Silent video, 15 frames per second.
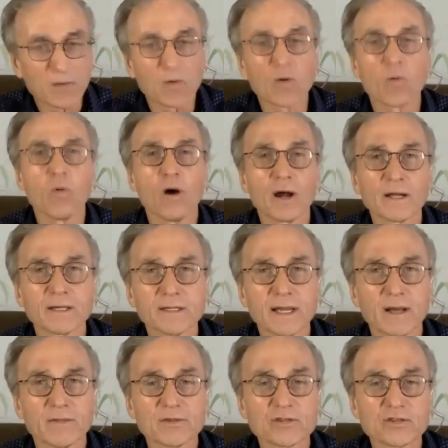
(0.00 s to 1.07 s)
were walking
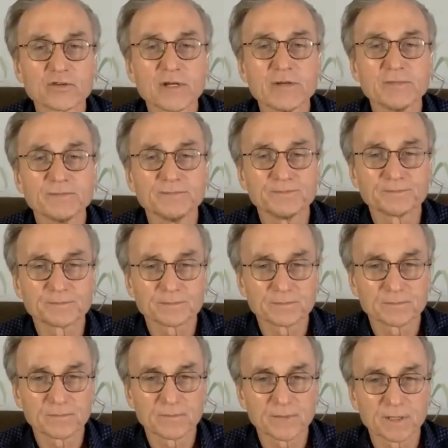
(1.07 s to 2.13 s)
down the street,
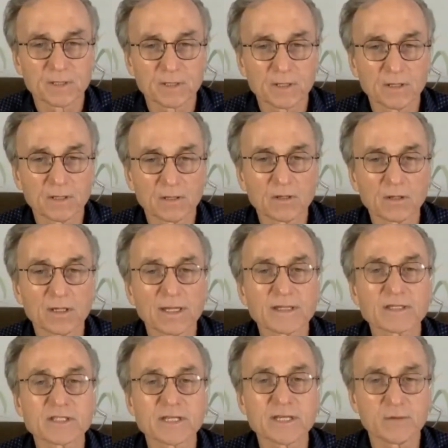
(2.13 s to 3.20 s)
looking at the
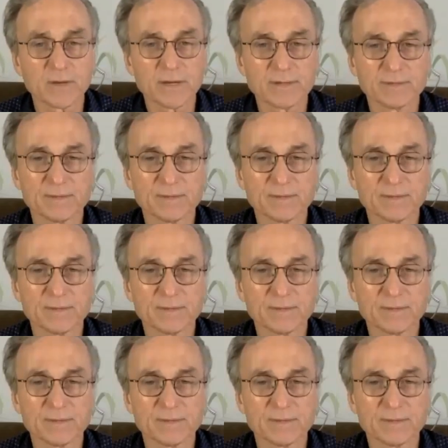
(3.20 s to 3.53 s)
scenery,